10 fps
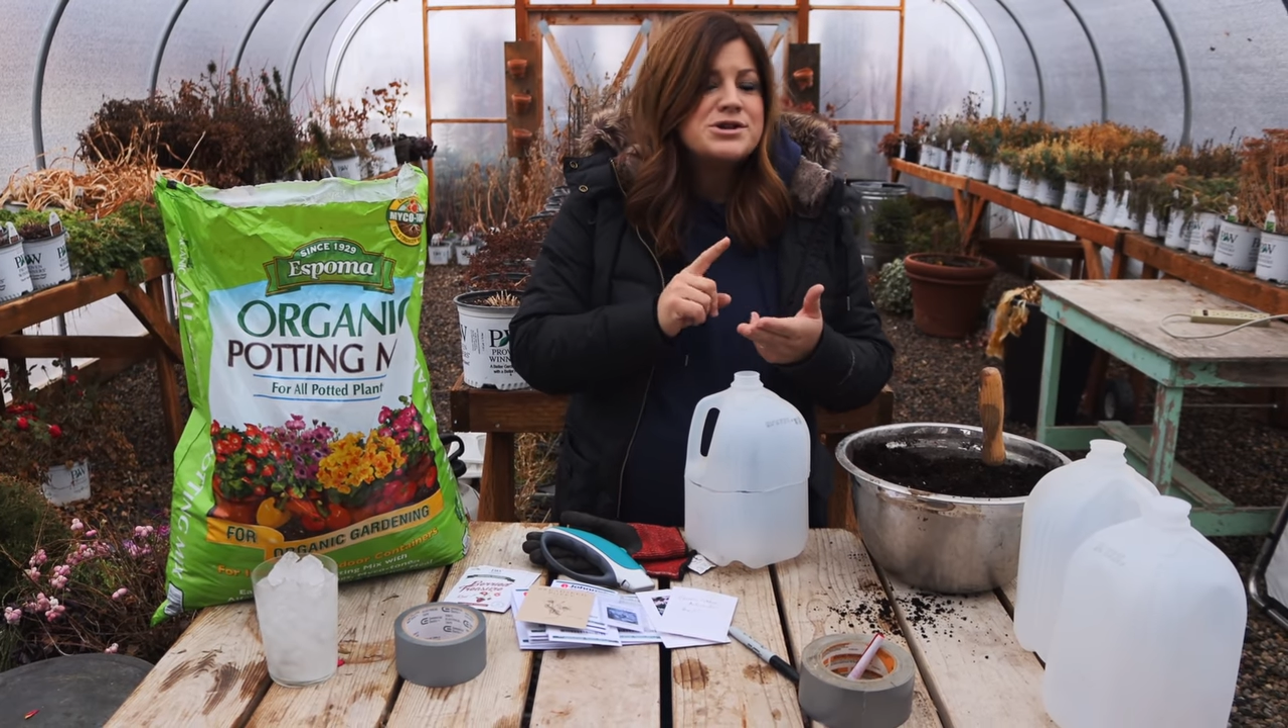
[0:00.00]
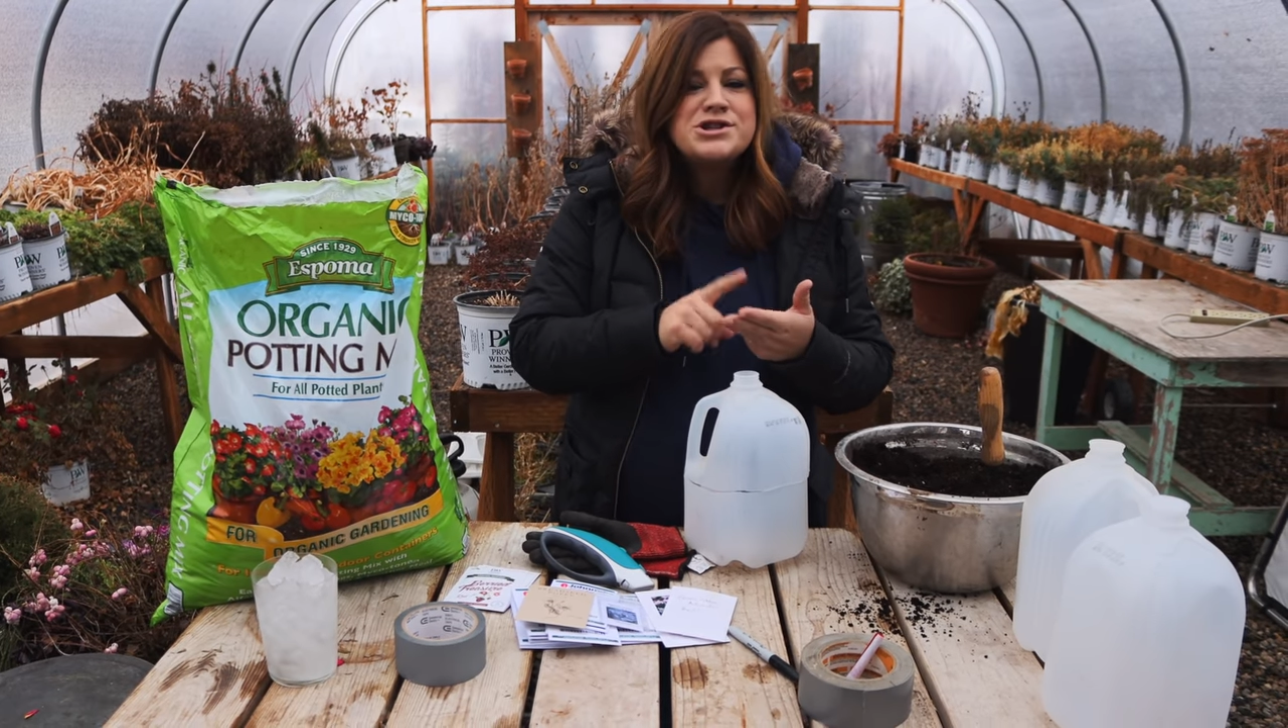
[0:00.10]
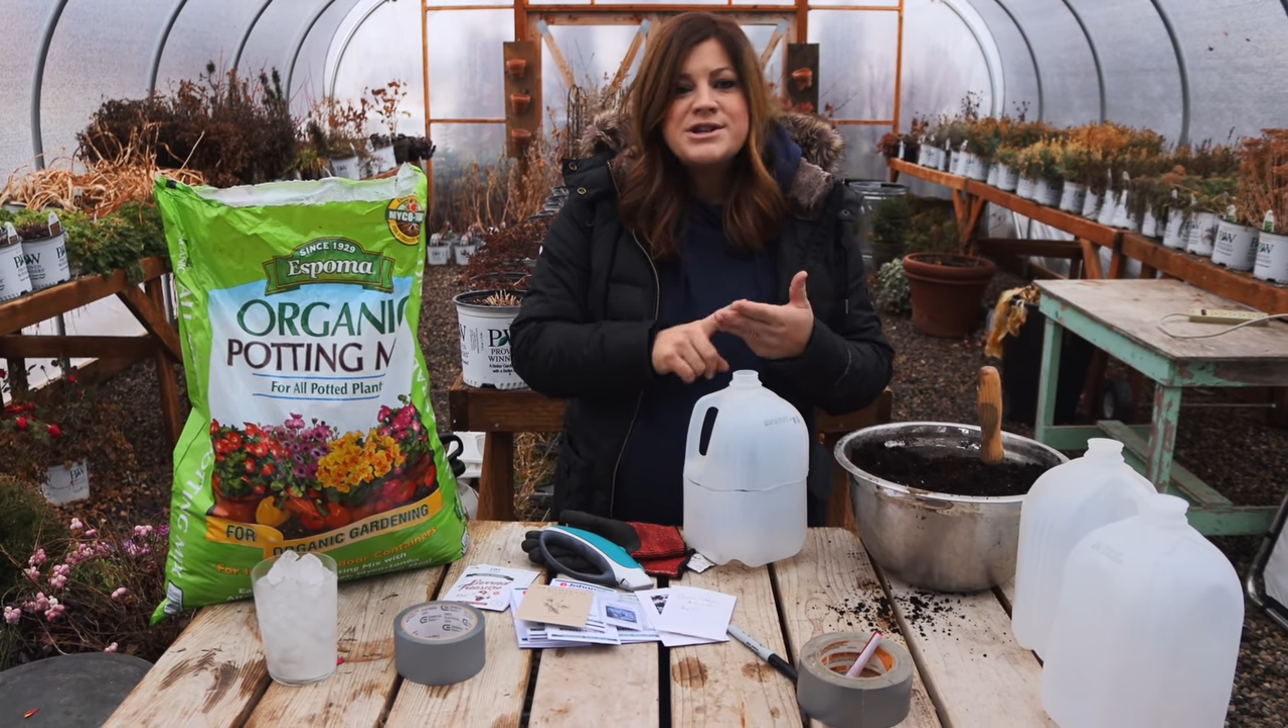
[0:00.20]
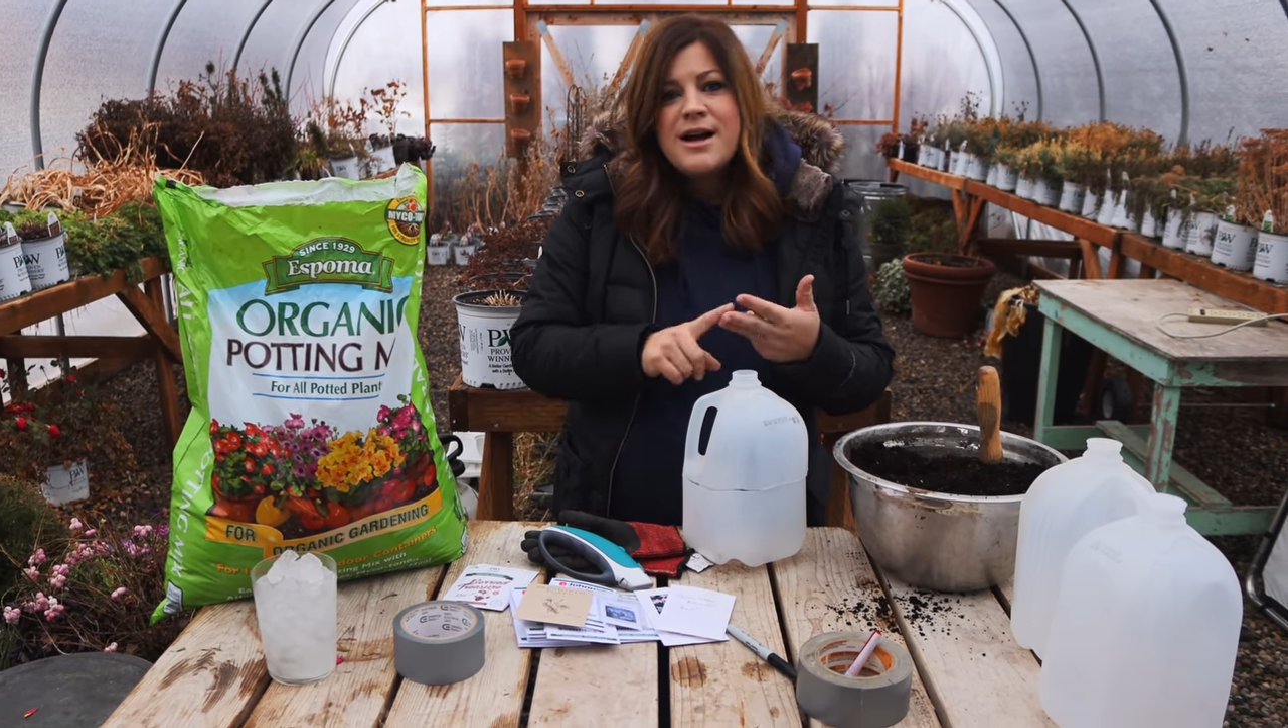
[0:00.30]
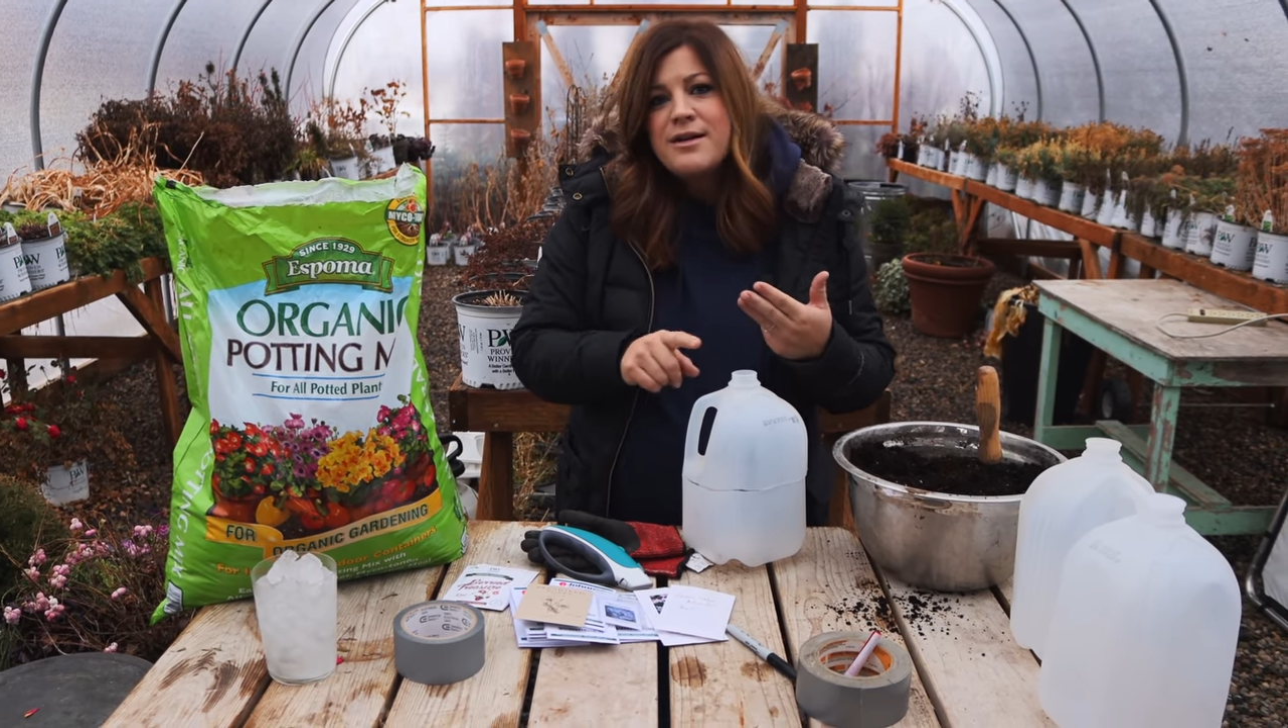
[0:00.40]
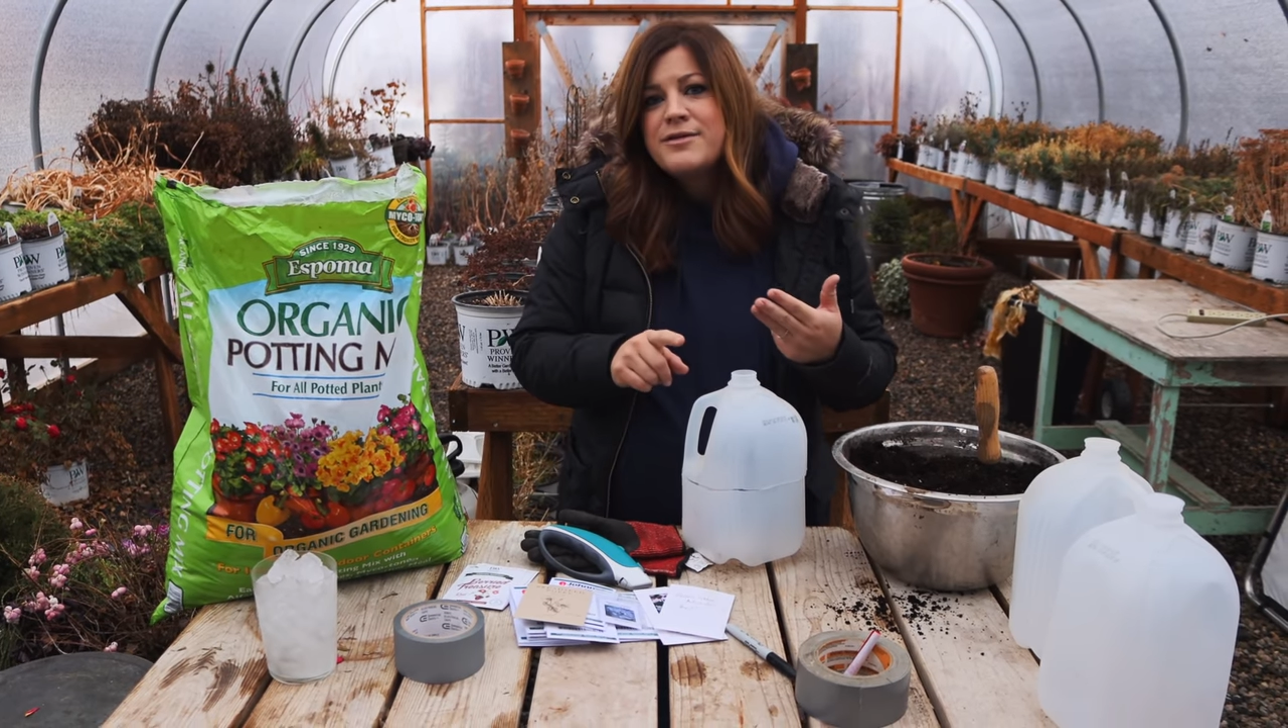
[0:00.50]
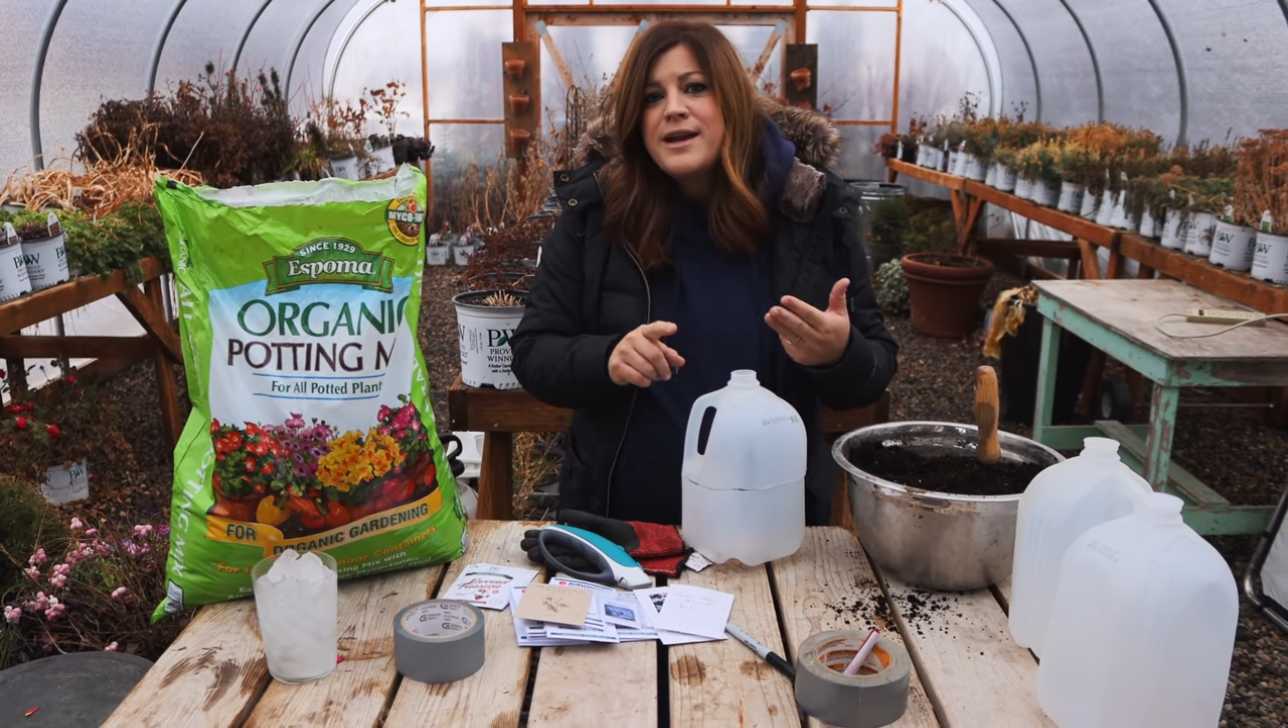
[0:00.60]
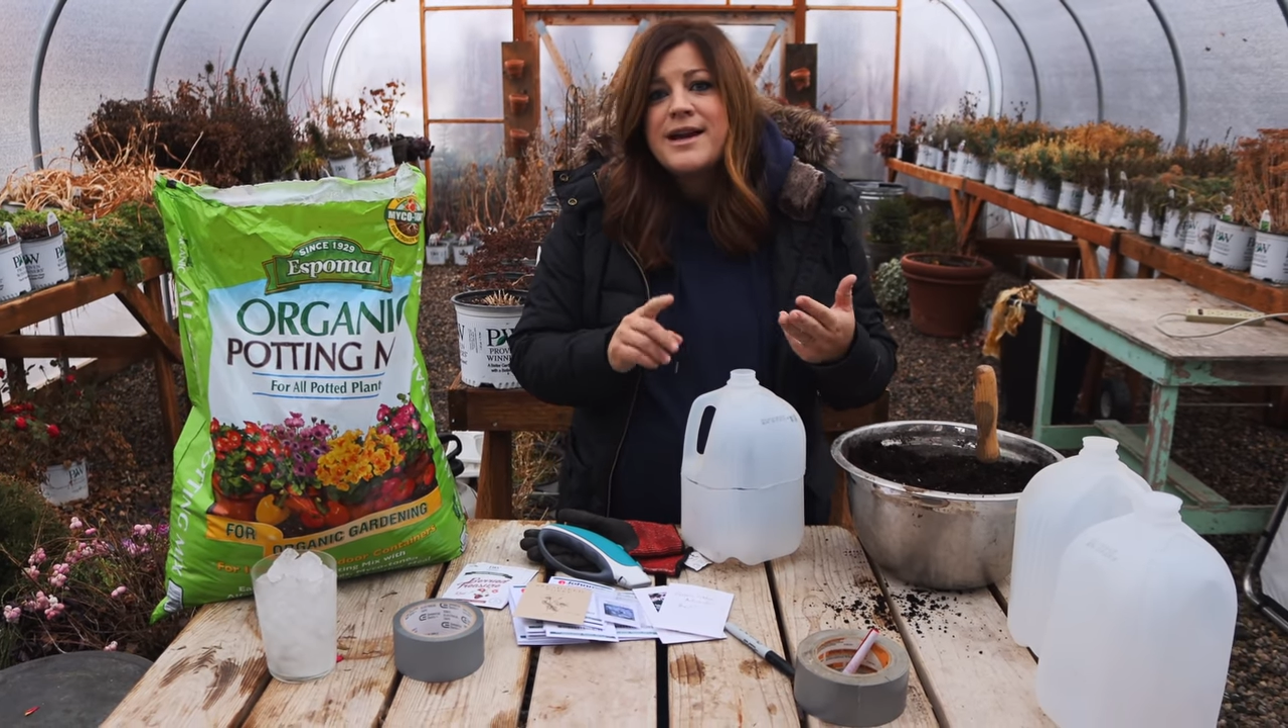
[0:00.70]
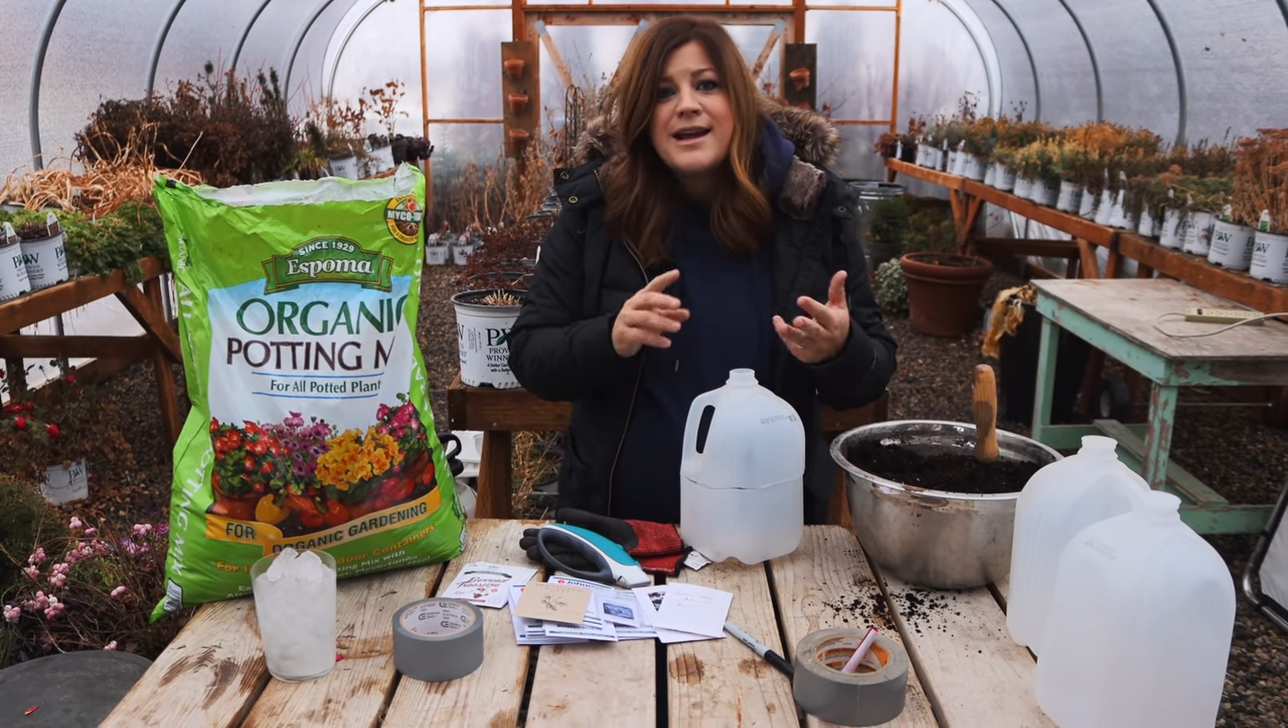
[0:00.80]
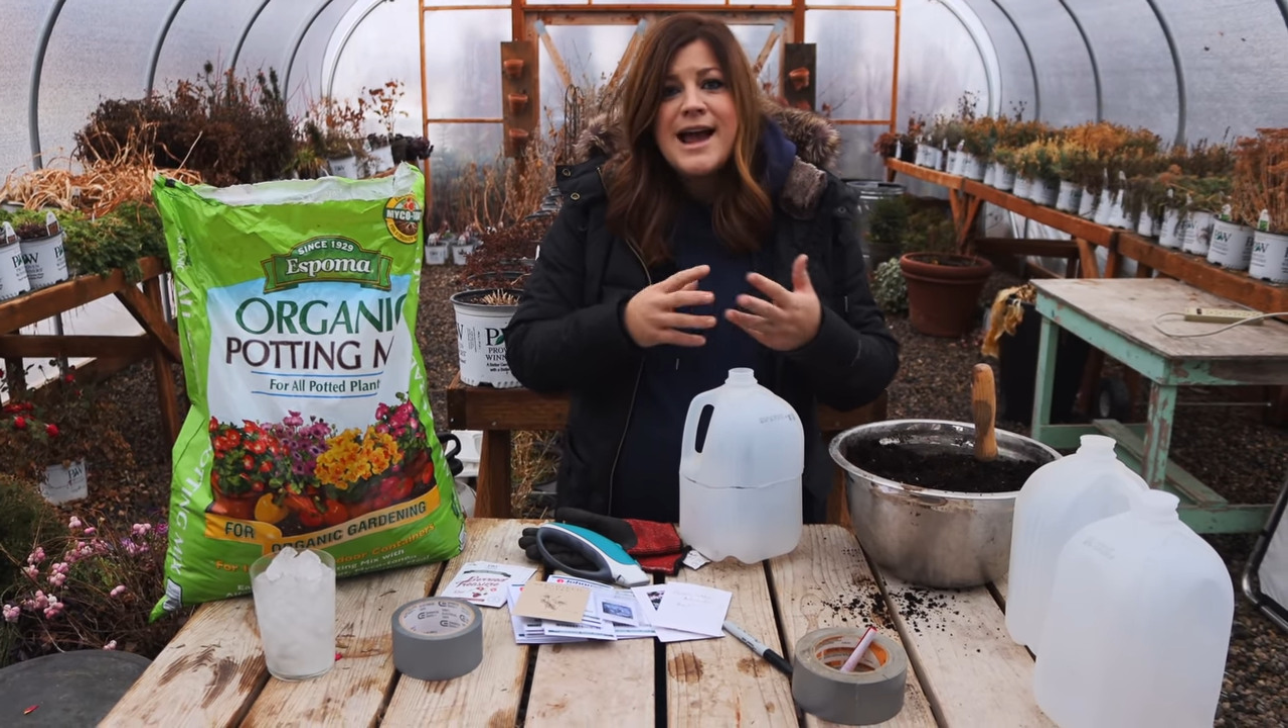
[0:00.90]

shelving,